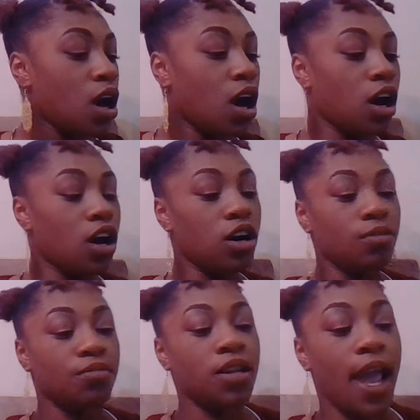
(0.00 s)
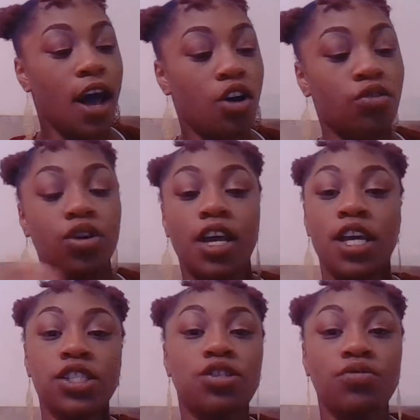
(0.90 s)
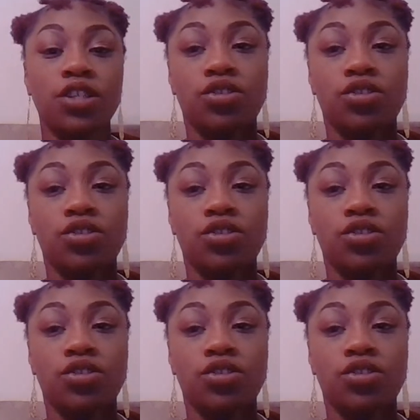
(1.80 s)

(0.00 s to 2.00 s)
Now, entering